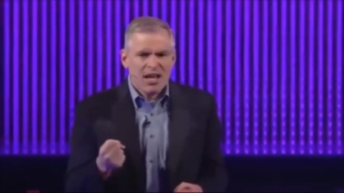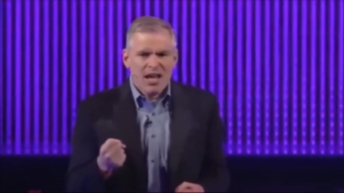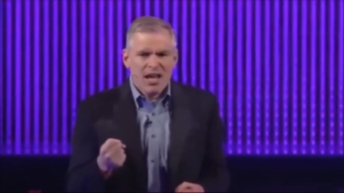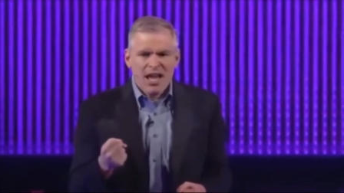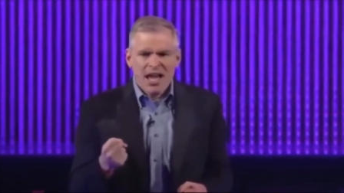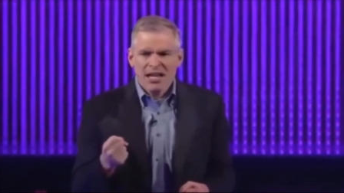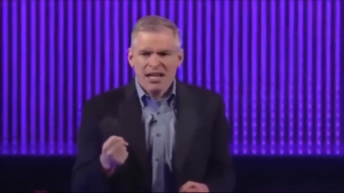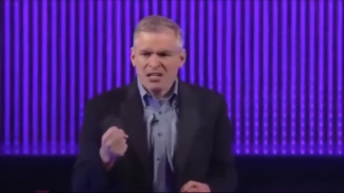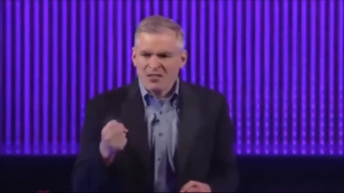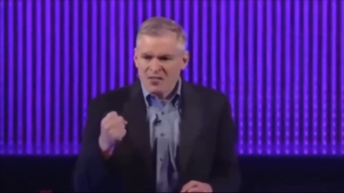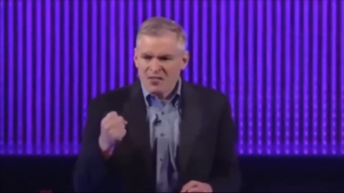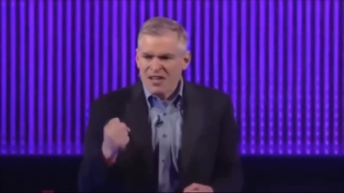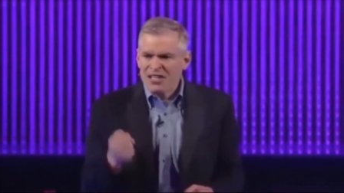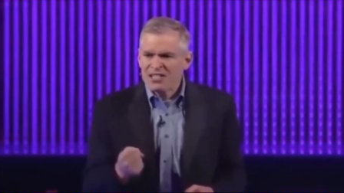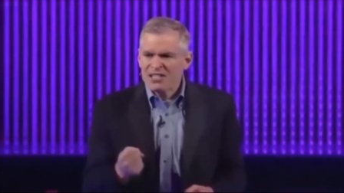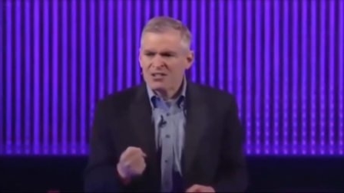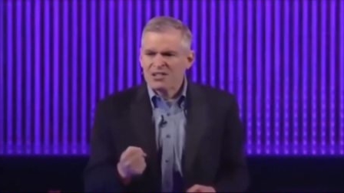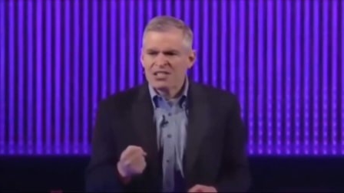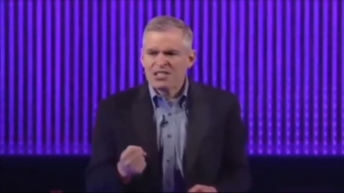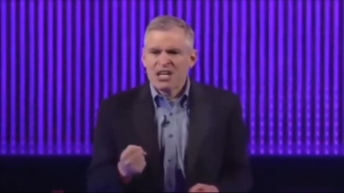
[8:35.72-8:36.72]
and defends
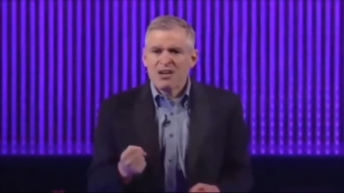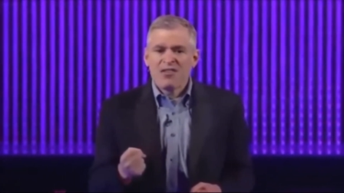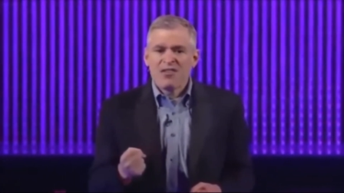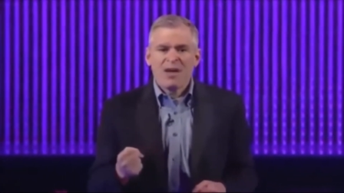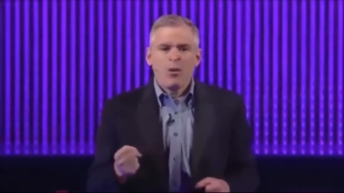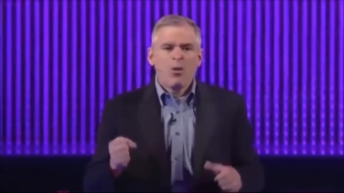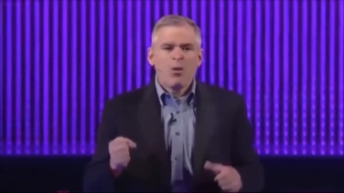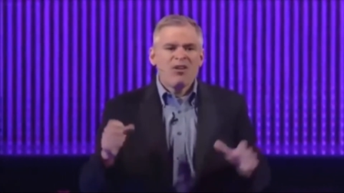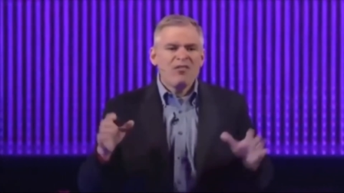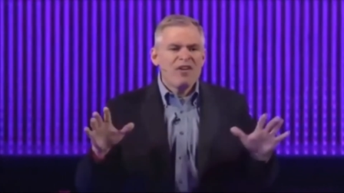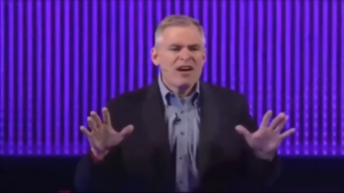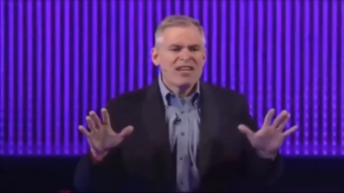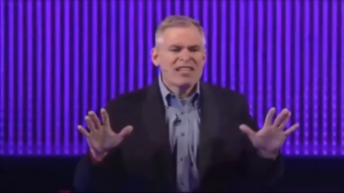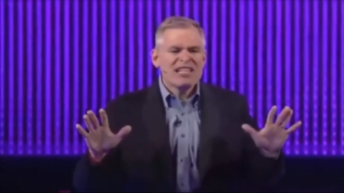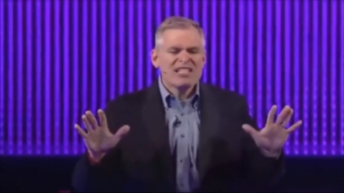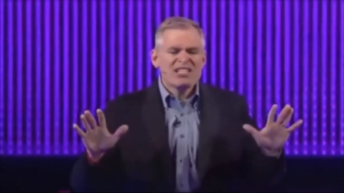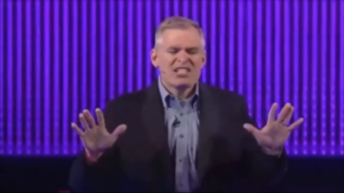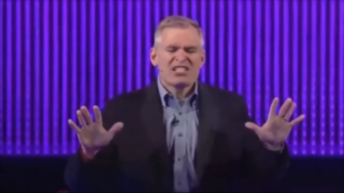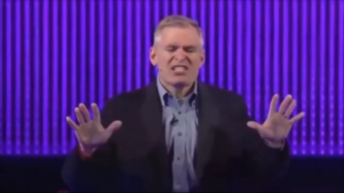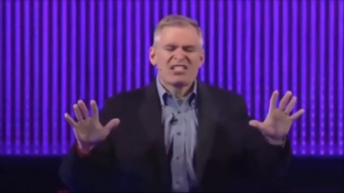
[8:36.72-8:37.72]
herself. And we finally
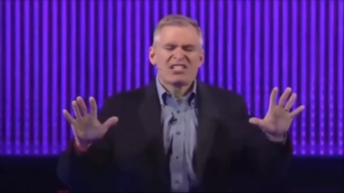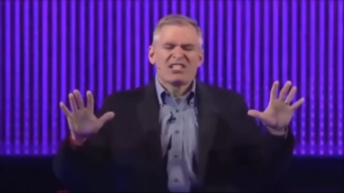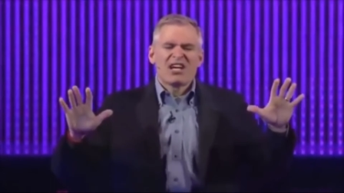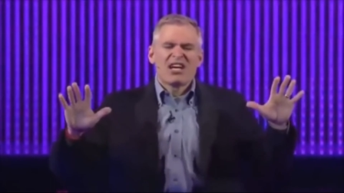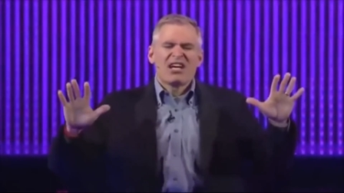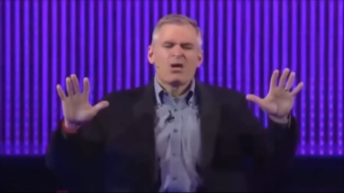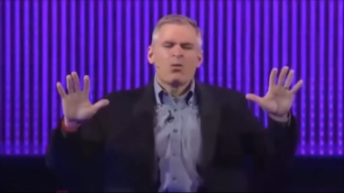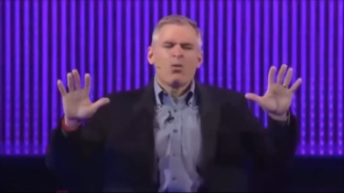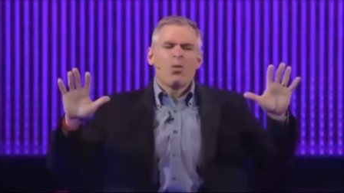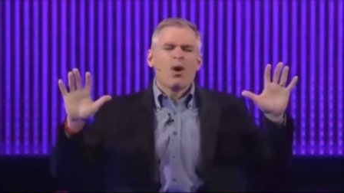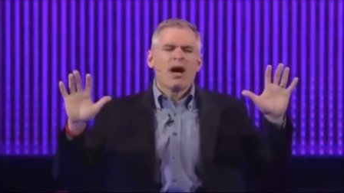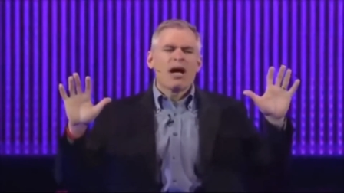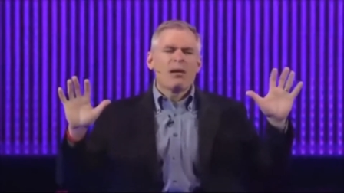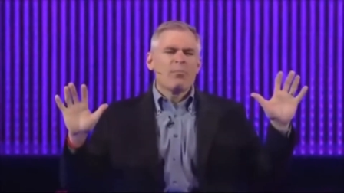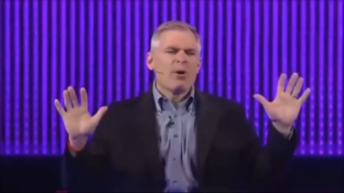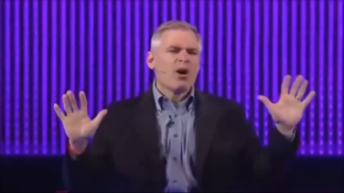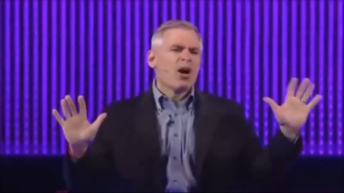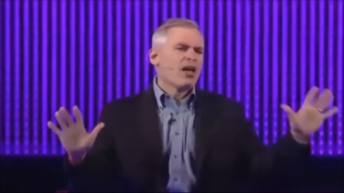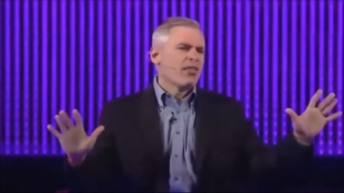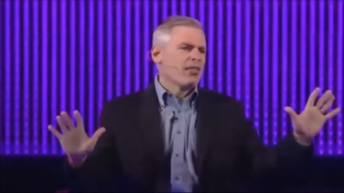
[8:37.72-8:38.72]
just decided, why
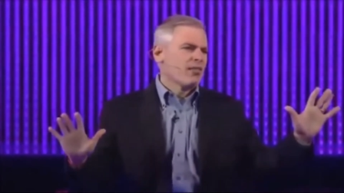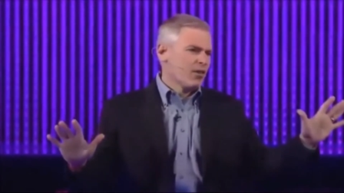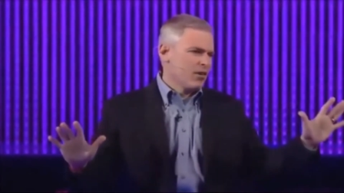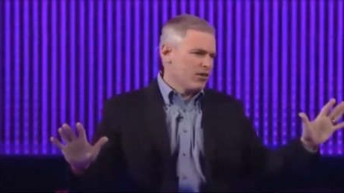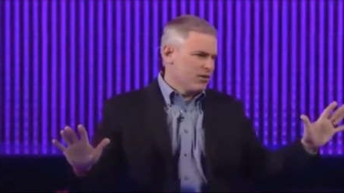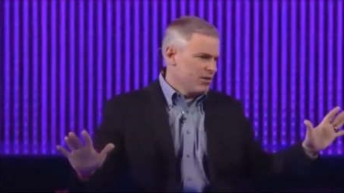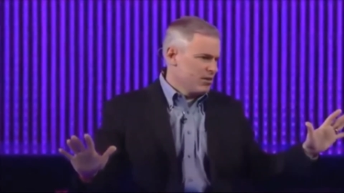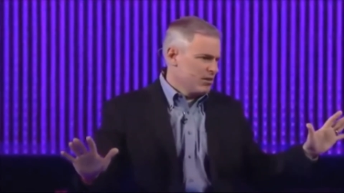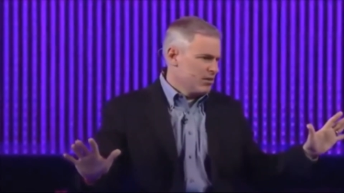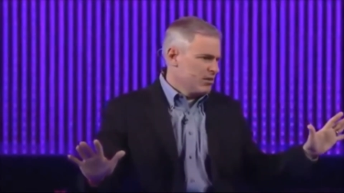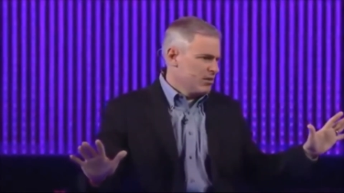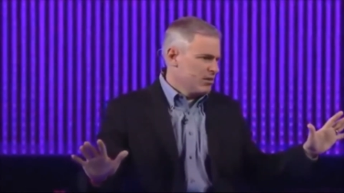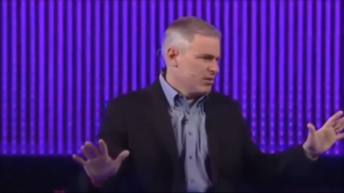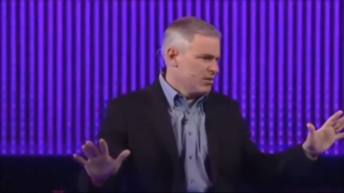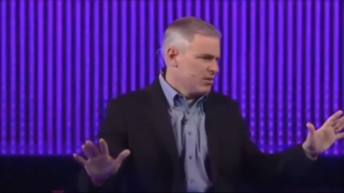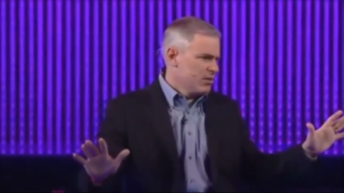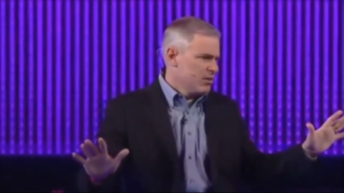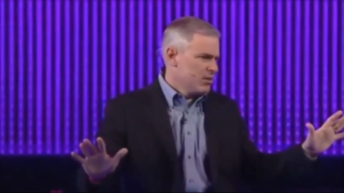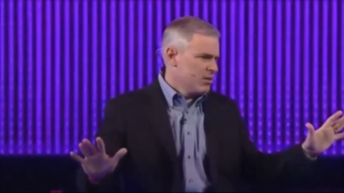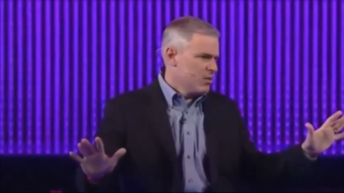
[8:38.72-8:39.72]
bother?
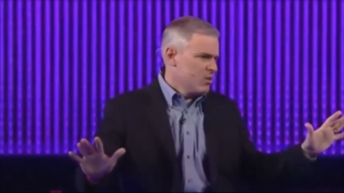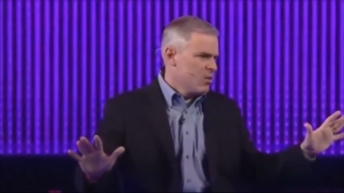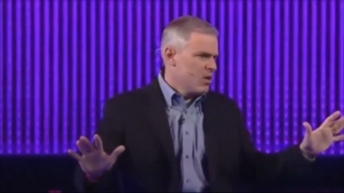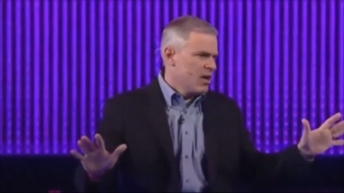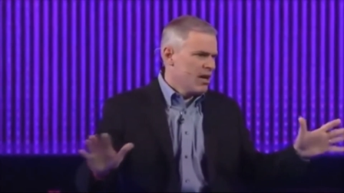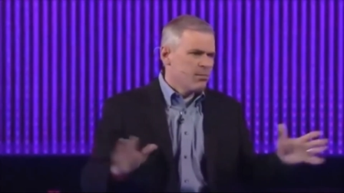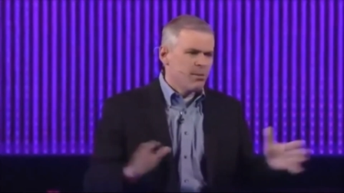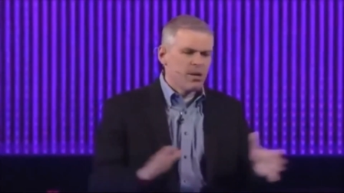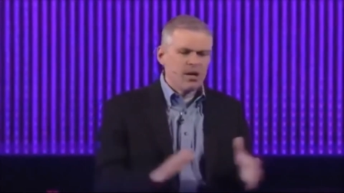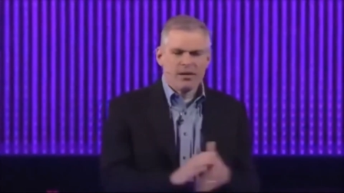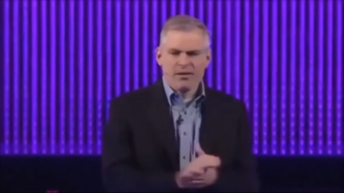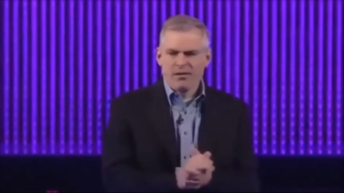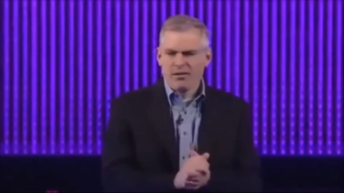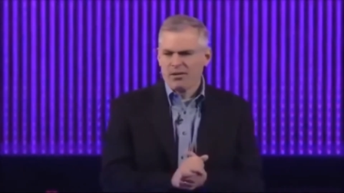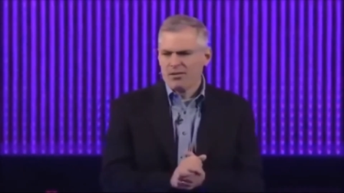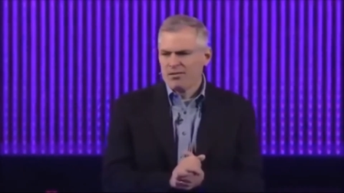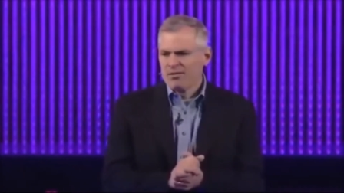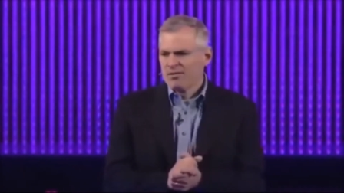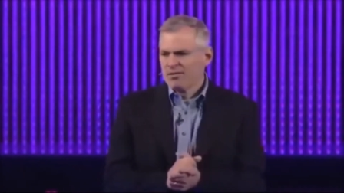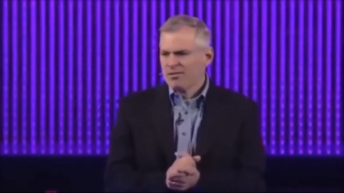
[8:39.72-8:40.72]
Why bother?
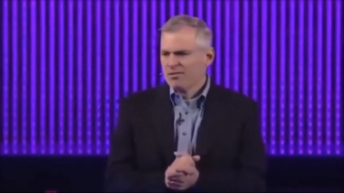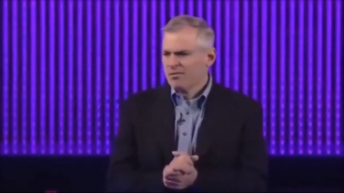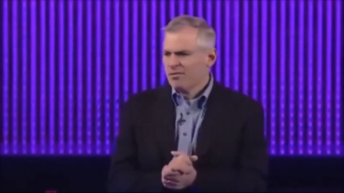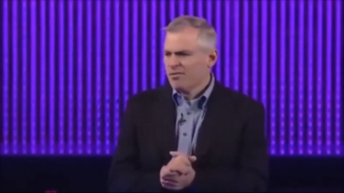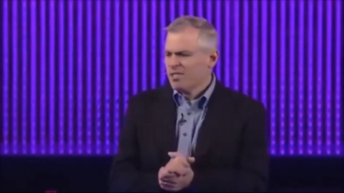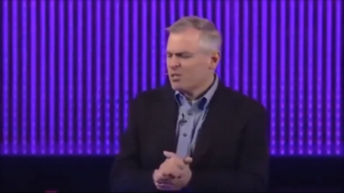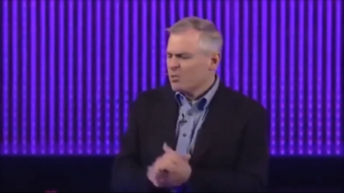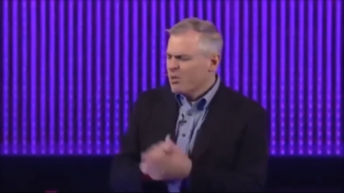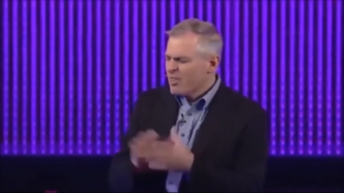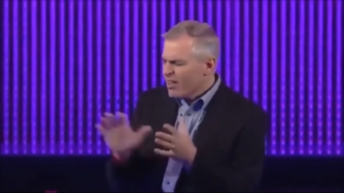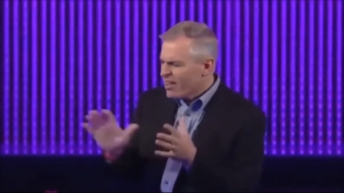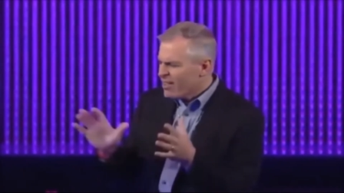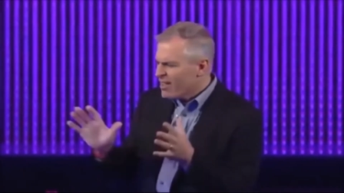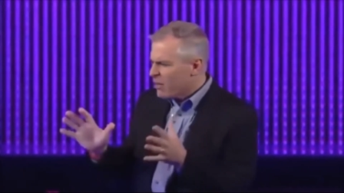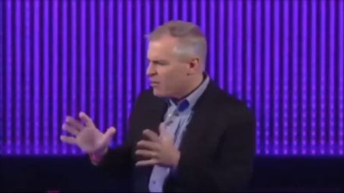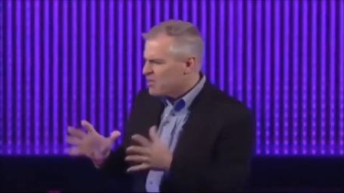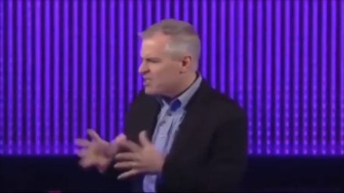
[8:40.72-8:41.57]
So we thought that was